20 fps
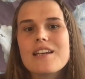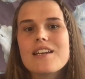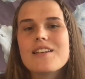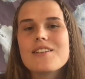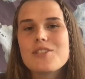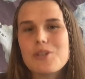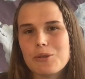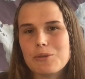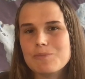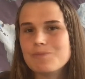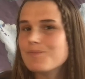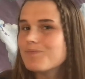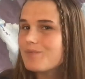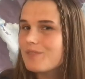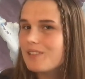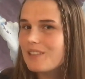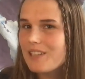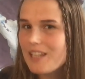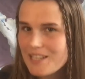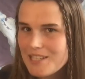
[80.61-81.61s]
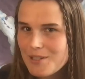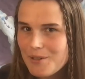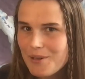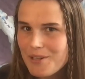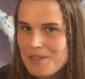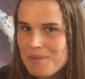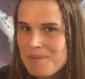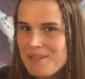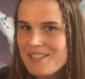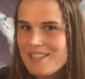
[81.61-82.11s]
So let's look at
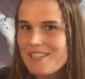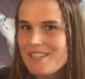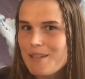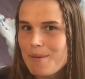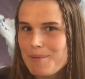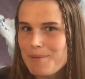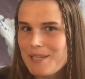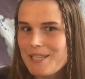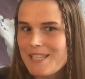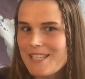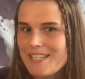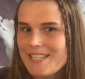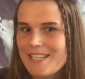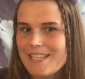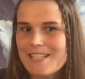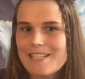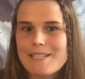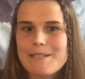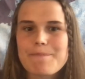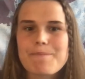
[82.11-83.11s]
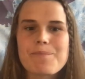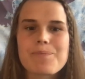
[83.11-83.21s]
some statistics.